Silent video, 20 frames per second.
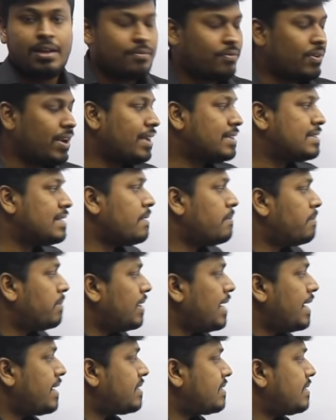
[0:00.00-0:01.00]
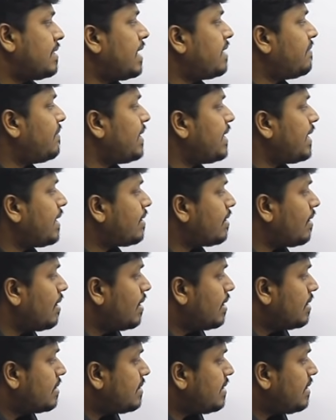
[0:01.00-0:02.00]
For example, let me take,
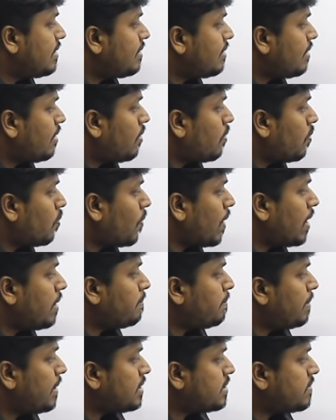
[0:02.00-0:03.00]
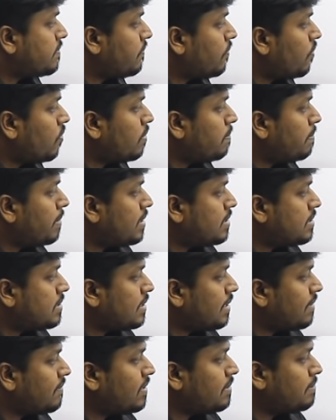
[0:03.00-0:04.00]
see here, 1 plus 4 plus
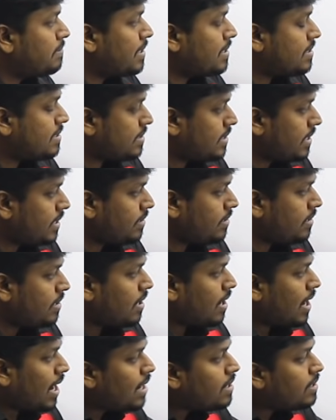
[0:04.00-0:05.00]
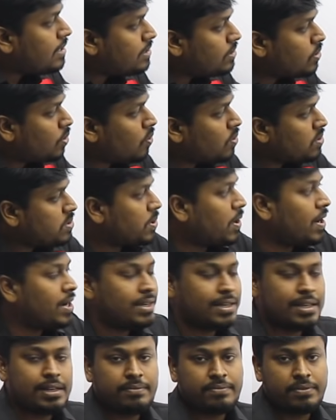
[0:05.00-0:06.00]
7 plus 10, and it goes
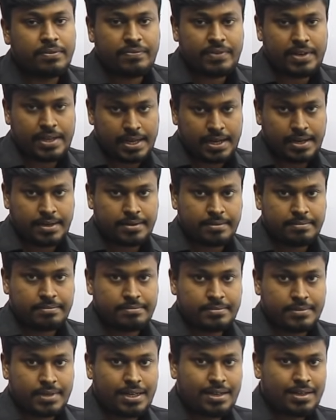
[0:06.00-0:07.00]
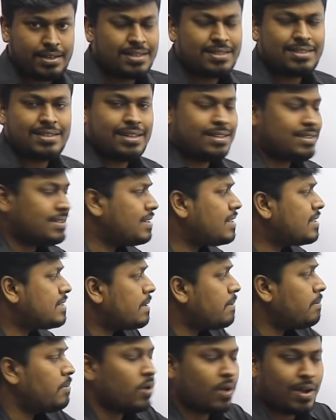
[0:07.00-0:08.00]
on till 58, right? It's in the
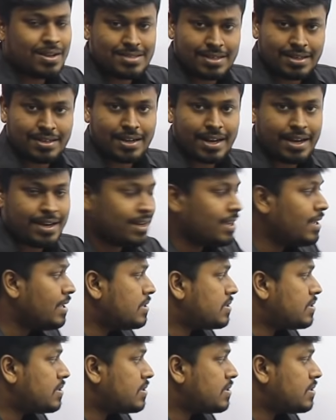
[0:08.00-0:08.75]
sum logic, right?